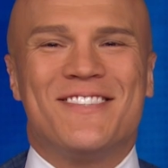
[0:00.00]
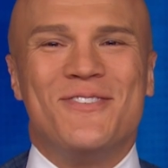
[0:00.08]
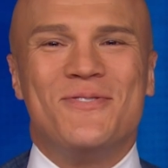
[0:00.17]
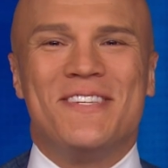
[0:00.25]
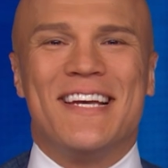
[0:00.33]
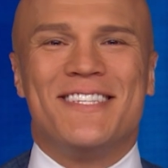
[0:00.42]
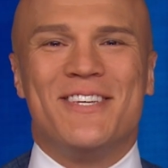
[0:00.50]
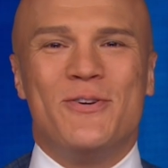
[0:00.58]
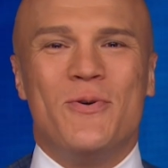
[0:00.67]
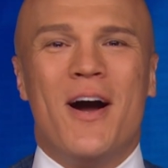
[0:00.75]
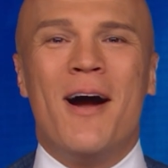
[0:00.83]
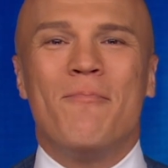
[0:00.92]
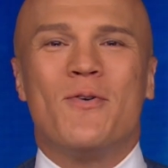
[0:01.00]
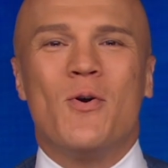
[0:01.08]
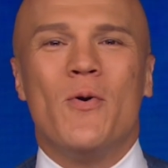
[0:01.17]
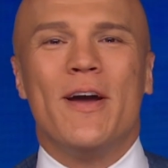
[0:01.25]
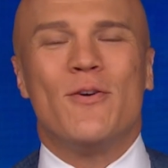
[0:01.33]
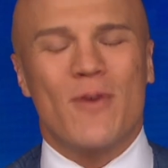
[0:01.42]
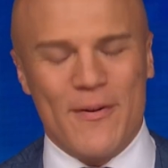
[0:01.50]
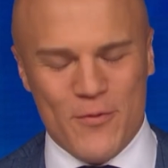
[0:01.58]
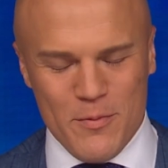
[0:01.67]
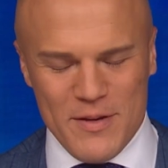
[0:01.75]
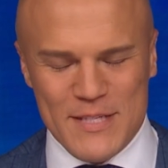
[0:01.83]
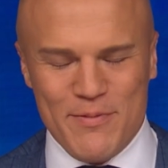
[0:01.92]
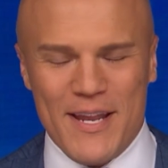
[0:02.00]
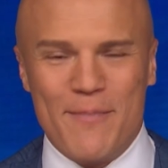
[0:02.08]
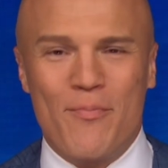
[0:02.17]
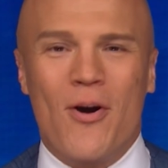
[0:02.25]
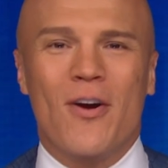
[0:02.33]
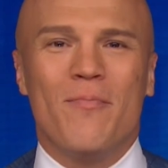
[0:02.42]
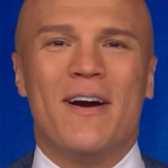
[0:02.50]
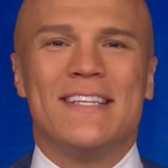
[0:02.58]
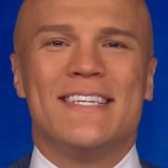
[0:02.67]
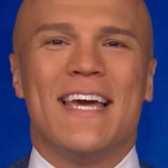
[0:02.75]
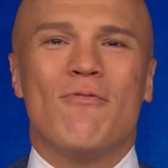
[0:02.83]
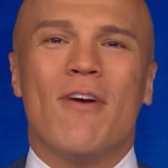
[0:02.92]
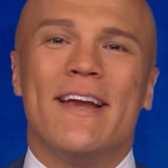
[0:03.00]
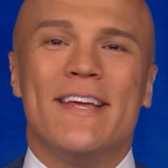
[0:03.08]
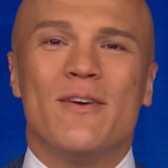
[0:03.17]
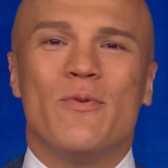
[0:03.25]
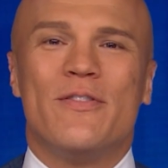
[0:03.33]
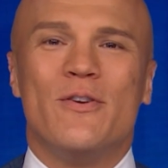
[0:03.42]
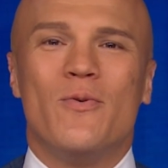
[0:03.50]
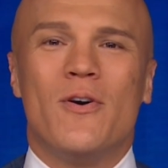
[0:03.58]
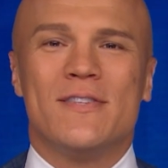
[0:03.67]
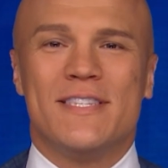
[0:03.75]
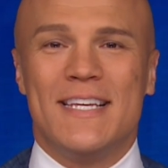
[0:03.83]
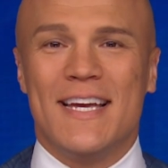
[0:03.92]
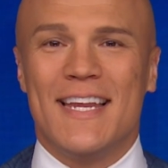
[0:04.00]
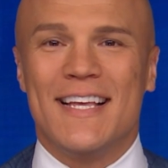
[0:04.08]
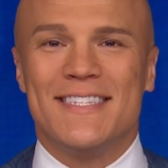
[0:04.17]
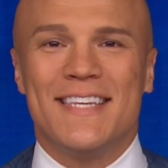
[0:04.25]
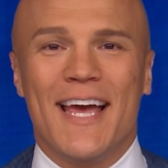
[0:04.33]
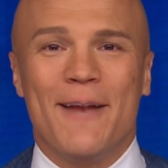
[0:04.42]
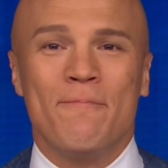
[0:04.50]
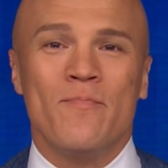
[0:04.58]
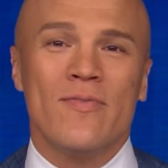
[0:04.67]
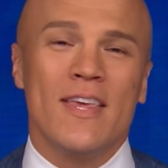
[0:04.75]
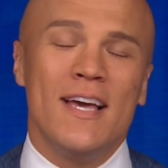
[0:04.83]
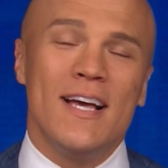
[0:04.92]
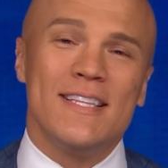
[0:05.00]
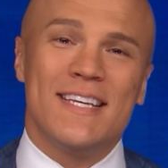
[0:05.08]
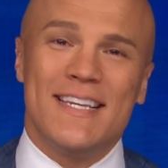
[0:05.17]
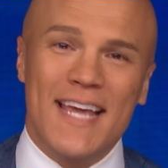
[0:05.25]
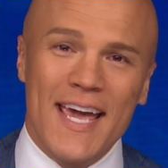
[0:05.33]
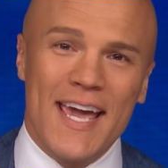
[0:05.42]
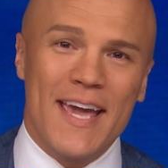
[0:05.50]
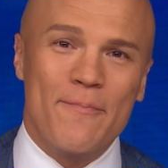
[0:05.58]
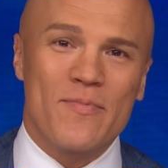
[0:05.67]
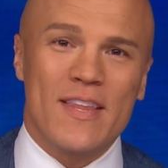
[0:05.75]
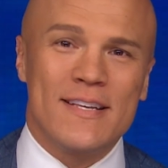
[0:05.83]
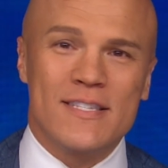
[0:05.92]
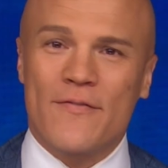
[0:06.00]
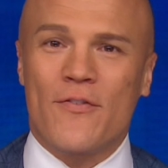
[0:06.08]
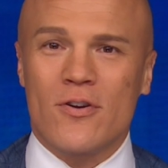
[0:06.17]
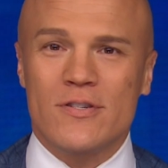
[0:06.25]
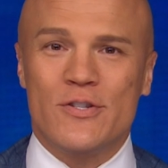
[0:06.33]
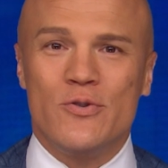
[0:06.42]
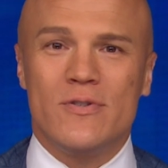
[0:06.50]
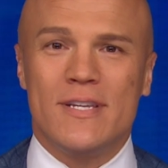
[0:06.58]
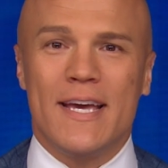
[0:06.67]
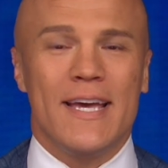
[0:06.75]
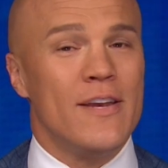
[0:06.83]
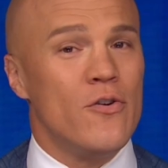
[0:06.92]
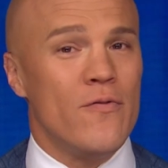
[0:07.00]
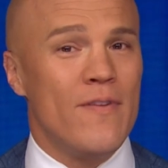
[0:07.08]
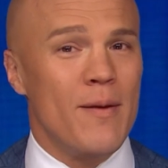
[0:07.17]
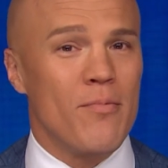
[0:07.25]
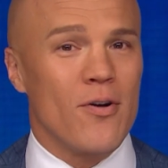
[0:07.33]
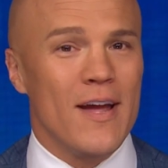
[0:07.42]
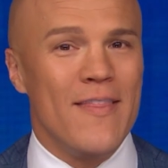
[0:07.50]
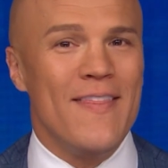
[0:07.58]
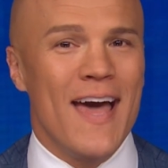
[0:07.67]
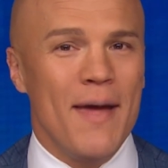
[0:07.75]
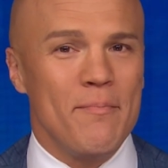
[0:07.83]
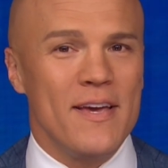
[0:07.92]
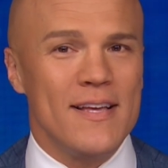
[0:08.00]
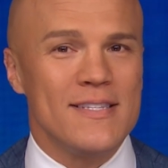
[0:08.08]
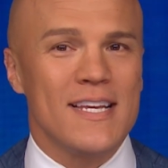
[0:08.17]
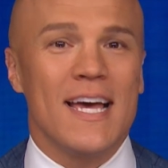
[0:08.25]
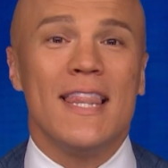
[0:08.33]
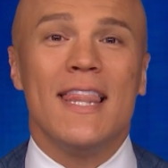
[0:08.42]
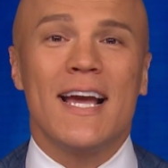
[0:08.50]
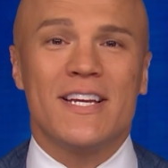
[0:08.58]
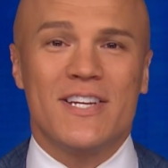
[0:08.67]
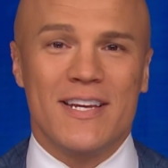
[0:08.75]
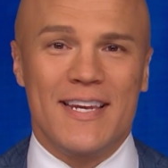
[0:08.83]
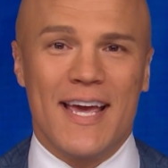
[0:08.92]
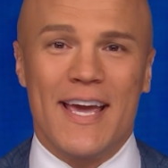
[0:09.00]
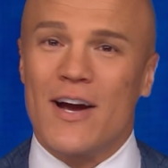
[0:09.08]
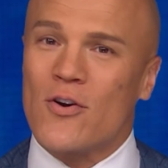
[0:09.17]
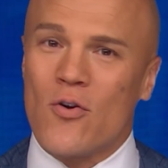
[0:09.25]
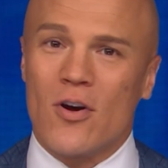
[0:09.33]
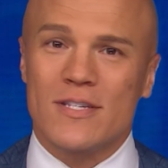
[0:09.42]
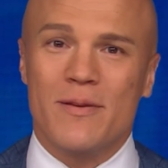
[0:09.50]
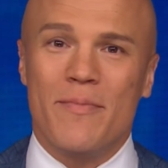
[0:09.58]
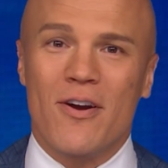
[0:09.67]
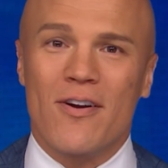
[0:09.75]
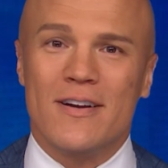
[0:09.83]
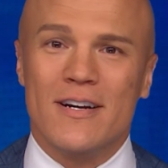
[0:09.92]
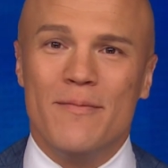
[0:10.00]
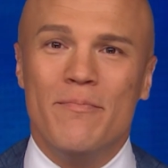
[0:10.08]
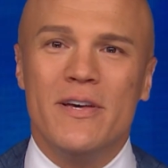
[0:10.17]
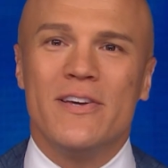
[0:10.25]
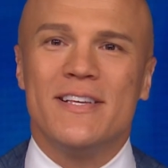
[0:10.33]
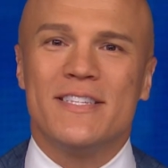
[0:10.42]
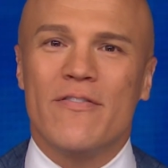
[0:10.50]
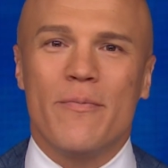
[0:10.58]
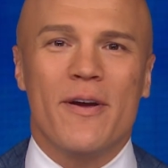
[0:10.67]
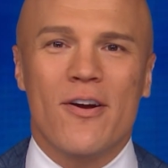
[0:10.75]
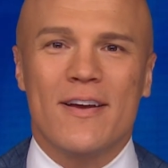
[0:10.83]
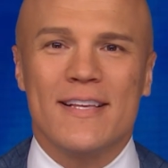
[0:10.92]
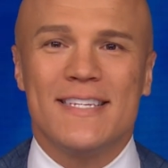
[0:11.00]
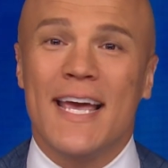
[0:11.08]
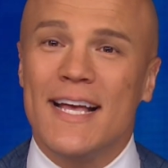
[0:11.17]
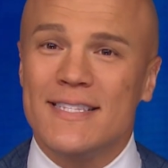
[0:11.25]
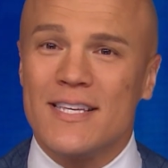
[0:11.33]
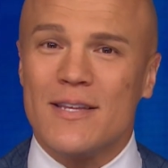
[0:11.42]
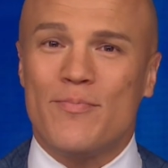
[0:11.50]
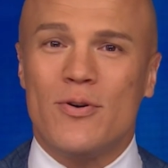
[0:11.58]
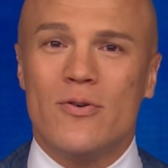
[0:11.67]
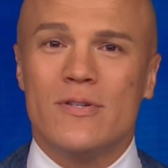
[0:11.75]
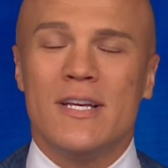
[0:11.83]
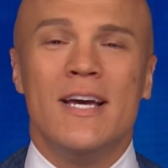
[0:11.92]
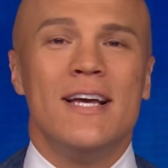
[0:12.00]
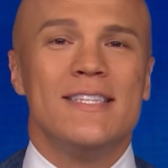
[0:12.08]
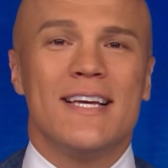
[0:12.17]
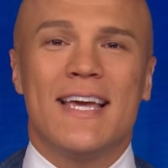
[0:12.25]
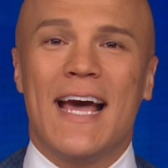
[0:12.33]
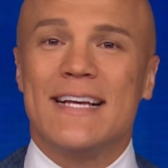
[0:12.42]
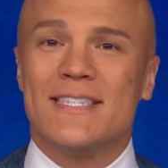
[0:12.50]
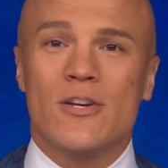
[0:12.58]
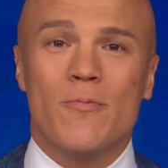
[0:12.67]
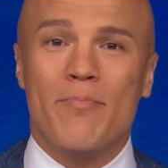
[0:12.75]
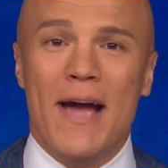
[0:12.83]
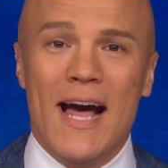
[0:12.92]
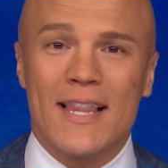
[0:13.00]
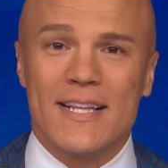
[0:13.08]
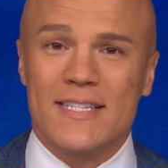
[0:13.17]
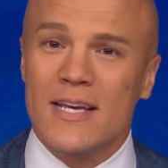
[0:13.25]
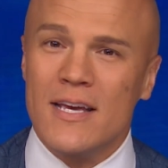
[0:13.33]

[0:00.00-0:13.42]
Tuesday to you. I'm Coy, grateful to be spending part of my day right here with you on C N N ten. Today is the first Tuesday in November, and that means Election Day across America. Millions of Americans head to the polls to cast their ballots,